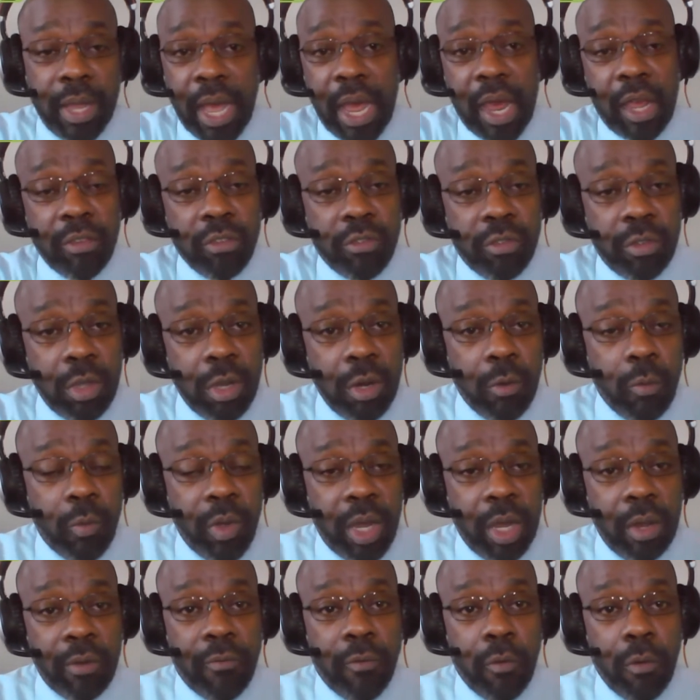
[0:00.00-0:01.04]
Last year,
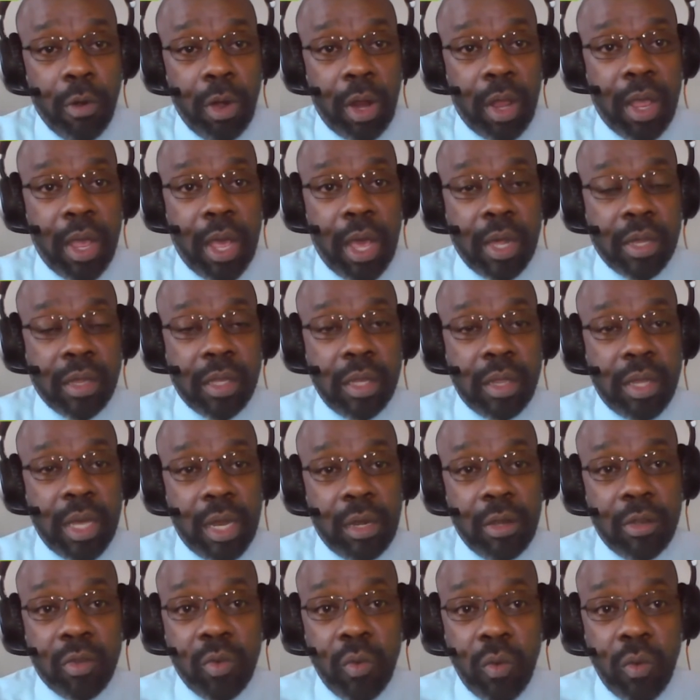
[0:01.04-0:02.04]
we had forecasted that in